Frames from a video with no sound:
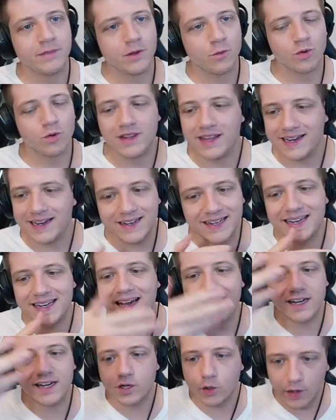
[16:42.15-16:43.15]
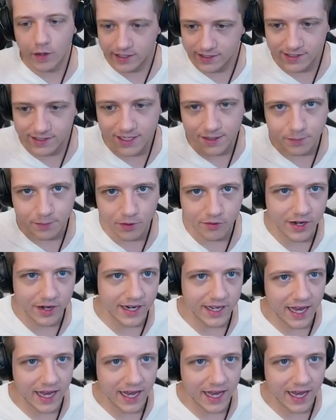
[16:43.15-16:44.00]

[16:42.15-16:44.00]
We're like nine quests deep already.